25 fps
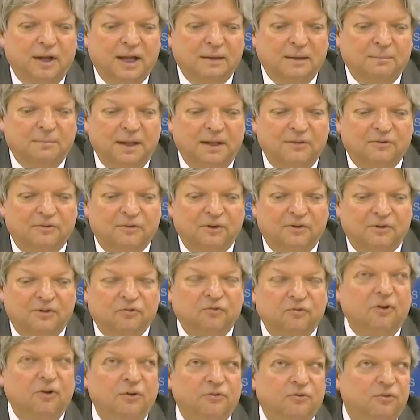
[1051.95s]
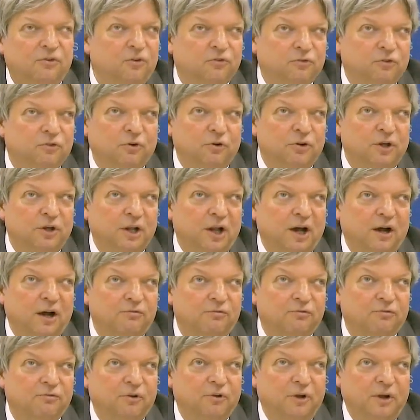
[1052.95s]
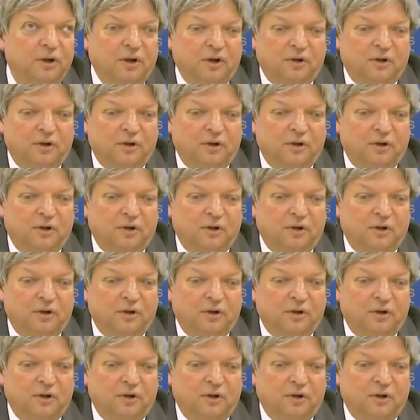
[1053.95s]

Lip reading: it means it's not just good enough